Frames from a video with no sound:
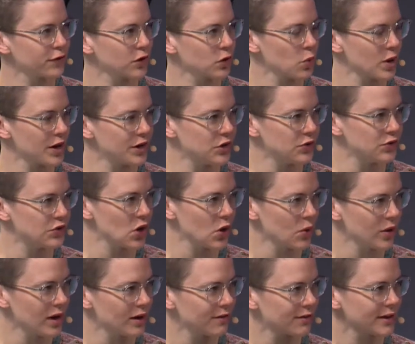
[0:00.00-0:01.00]
when you
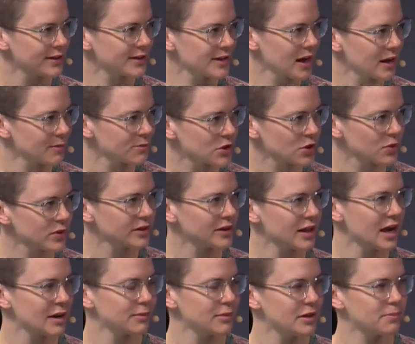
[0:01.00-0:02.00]
don't have that time zone
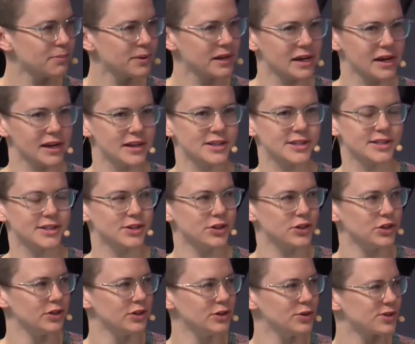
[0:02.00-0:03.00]
alignment because
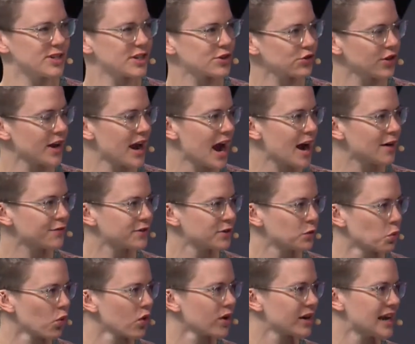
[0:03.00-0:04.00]
you essentially have to
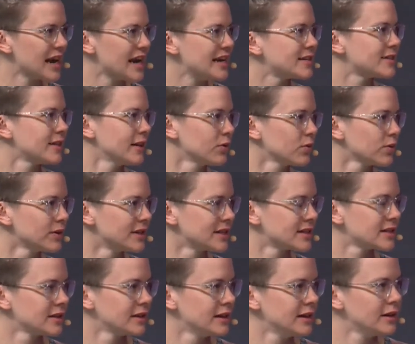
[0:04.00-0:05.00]
work
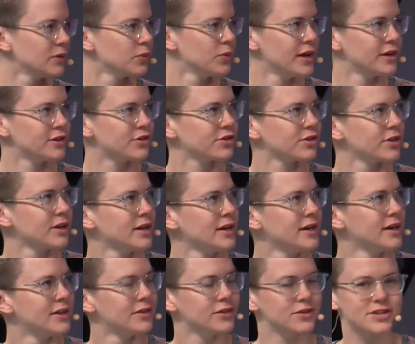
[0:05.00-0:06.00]
asynchronously, which
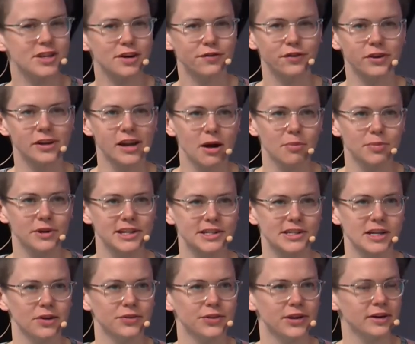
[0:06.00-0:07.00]
there's definitely companies
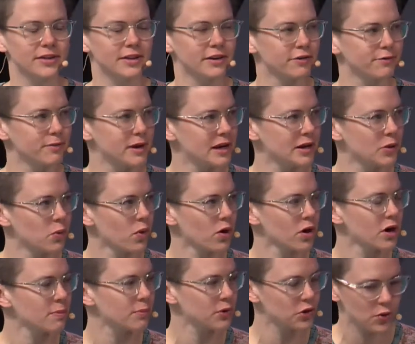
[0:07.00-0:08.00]
out there that have made it
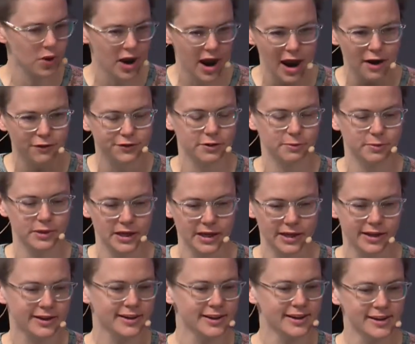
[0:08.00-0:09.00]
work, but you have to
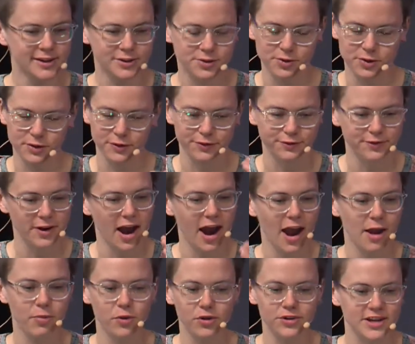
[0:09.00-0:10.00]
be sort of
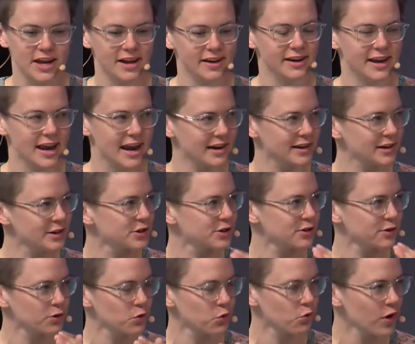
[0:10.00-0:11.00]
hyper dedicated to
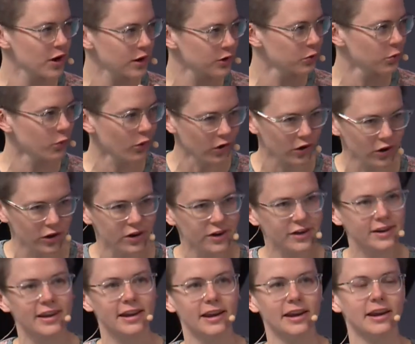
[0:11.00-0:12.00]
the written
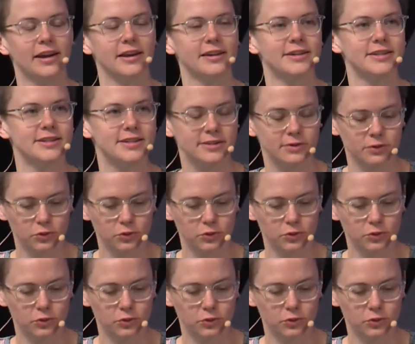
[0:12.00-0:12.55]
word and